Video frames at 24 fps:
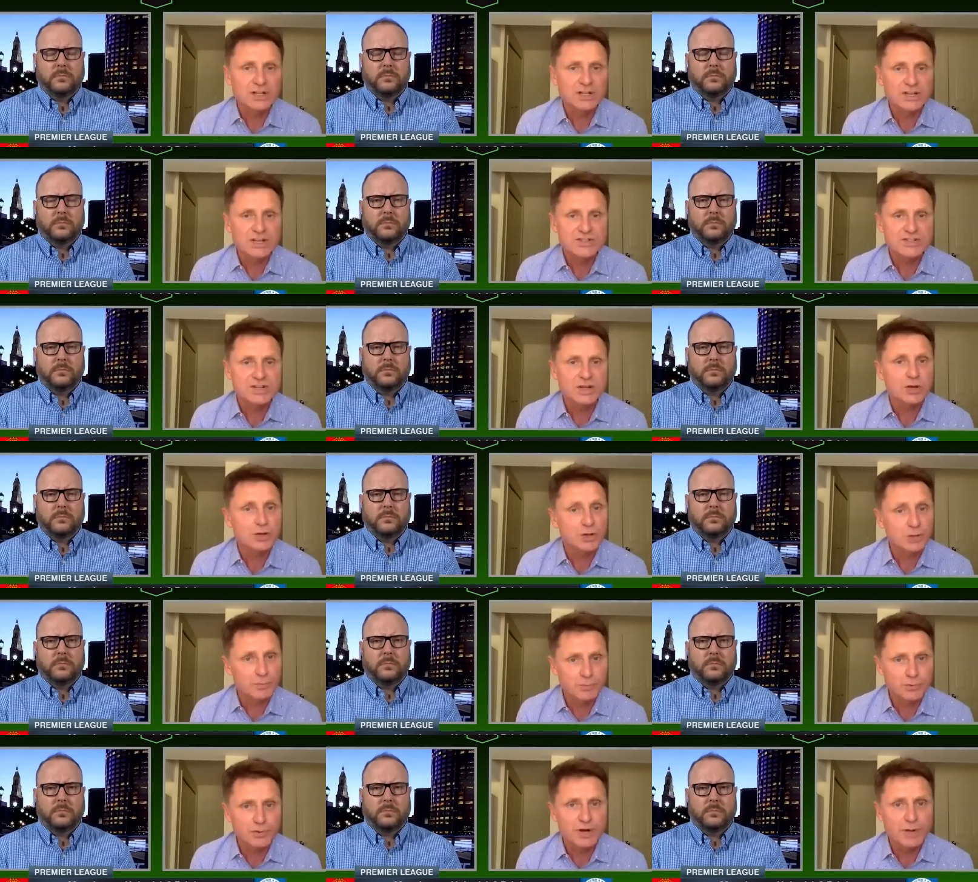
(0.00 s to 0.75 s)
Speaker 1: least, they're
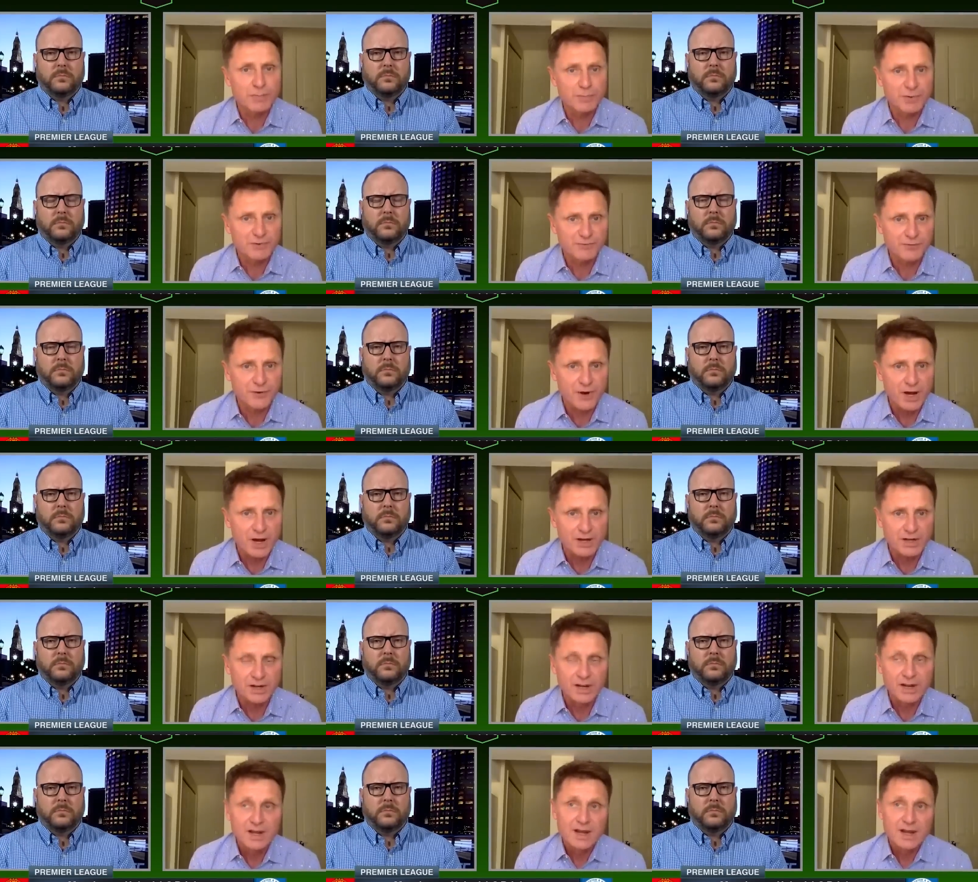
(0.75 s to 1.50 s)
going to put up a
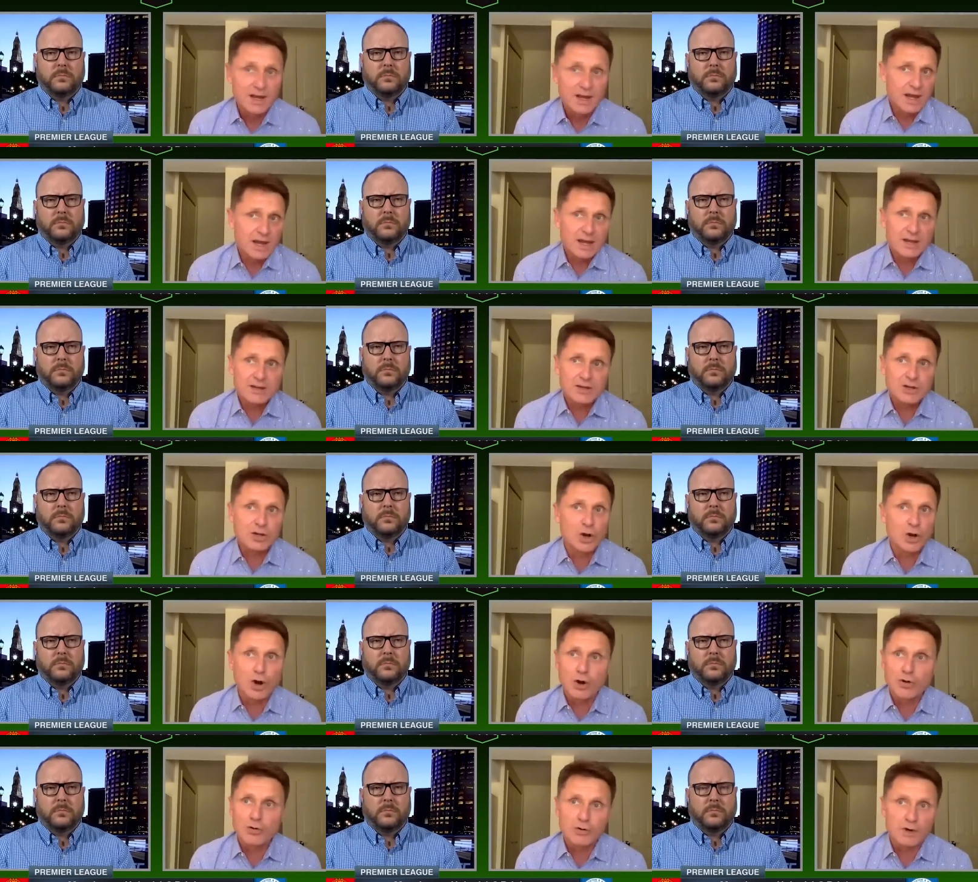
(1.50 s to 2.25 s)
fight. And, you
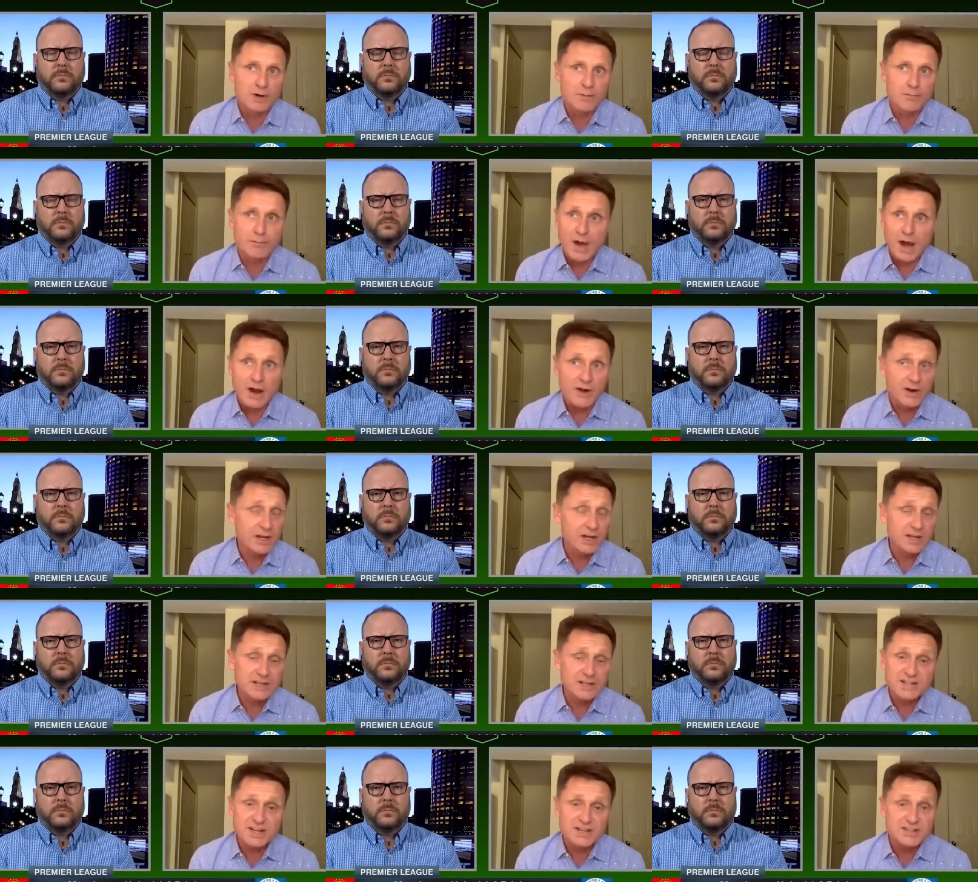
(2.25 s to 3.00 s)
know,
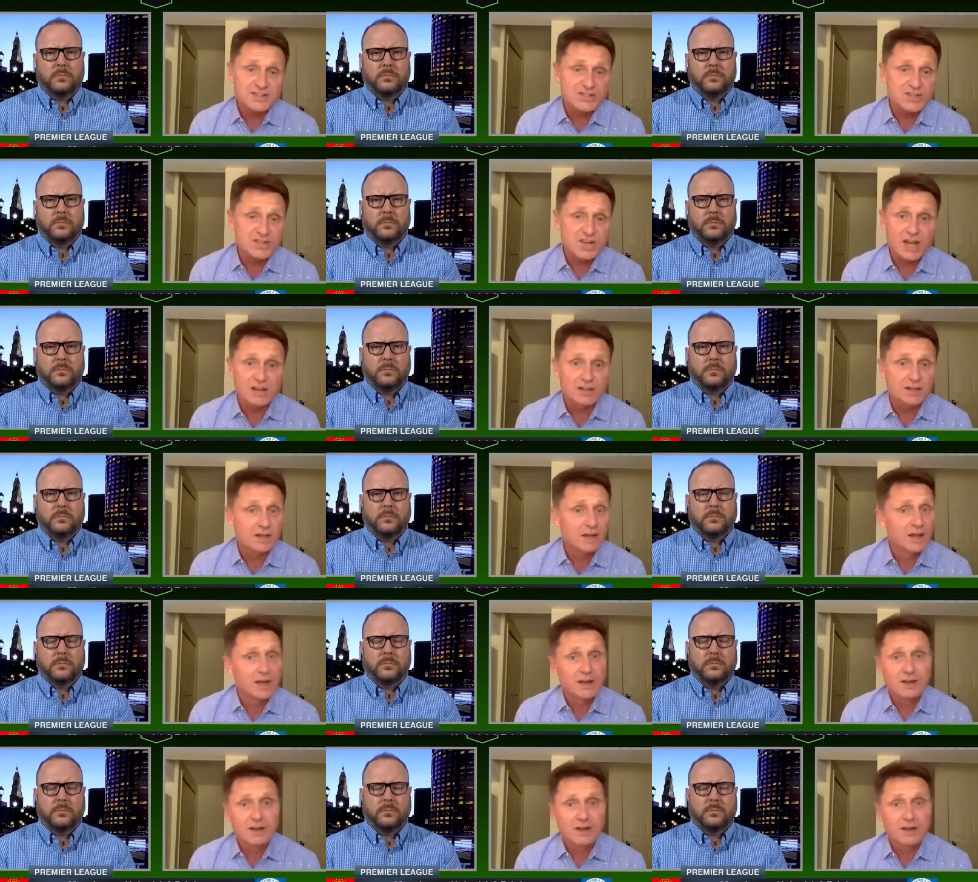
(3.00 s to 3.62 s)
barring, as I said,